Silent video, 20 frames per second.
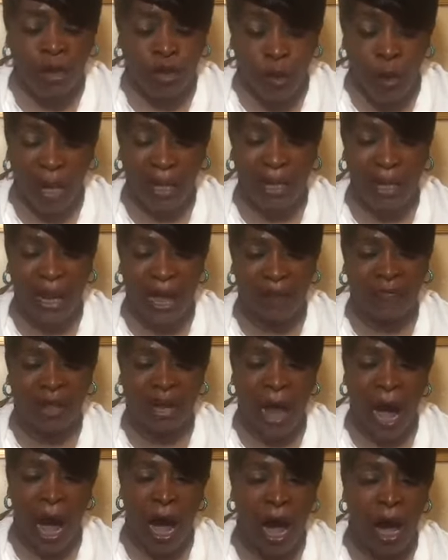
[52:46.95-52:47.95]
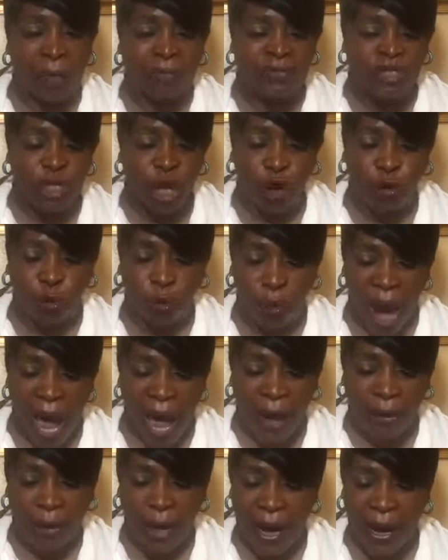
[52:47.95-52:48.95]
your loving arms
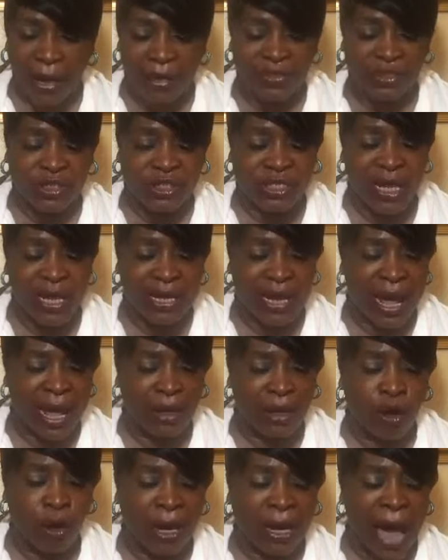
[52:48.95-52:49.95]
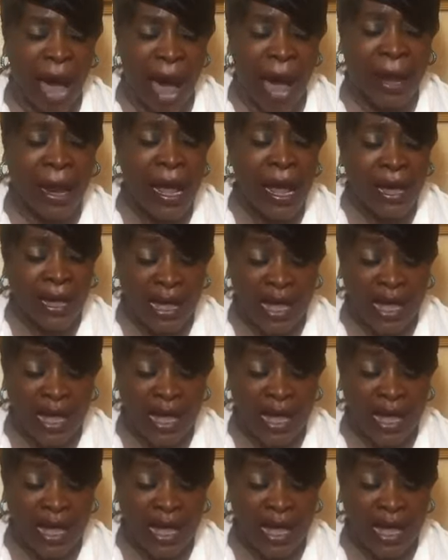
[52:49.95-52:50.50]
around us today, Lord God.